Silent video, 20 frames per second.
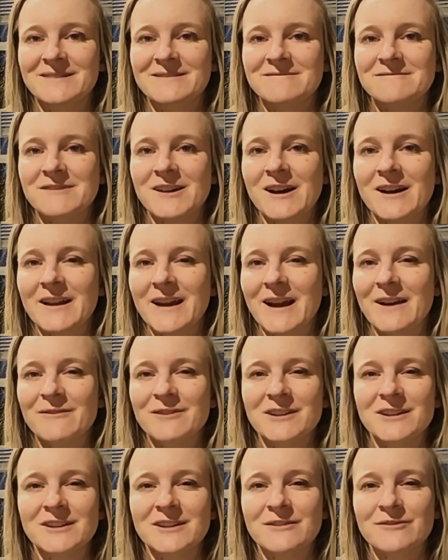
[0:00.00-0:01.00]
not
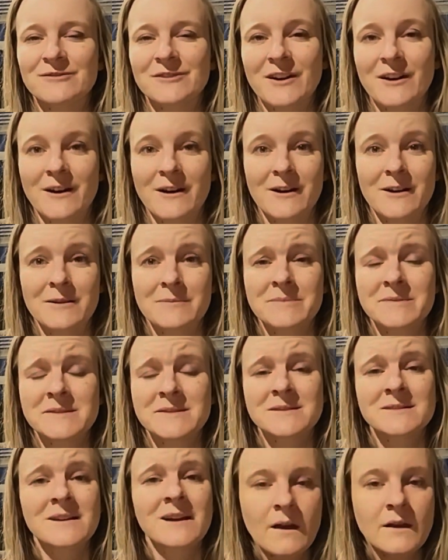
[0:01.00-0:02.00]
having enough carbs.